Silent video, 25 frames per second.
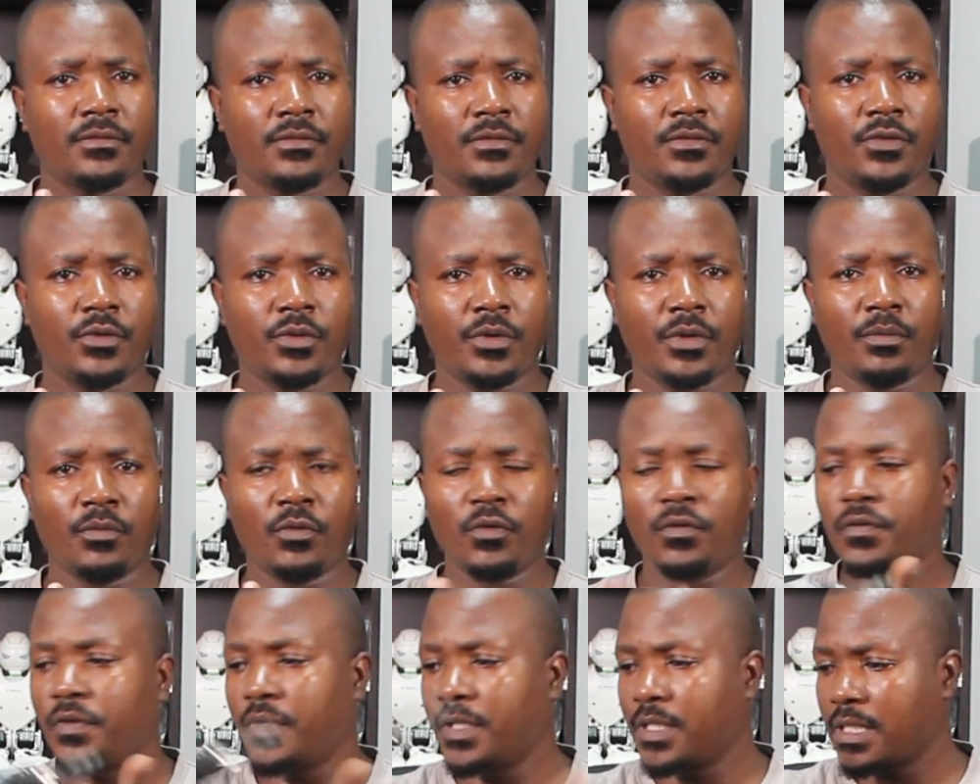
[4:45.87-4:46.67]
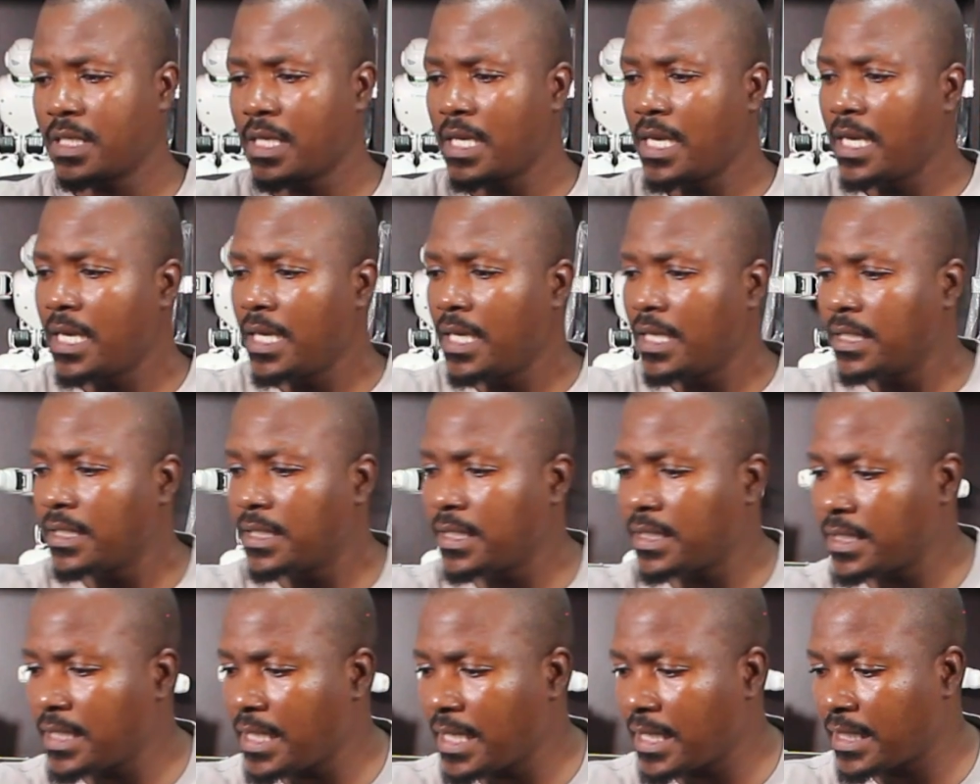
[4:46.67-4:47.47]
You remove it
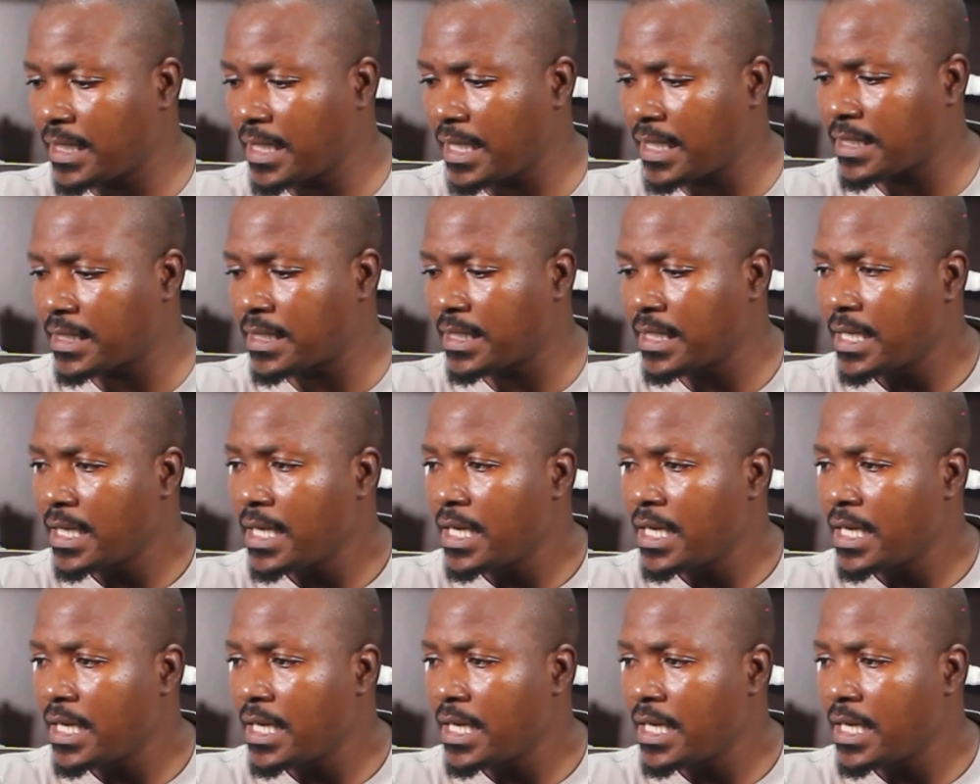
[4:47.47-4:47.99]
just like that.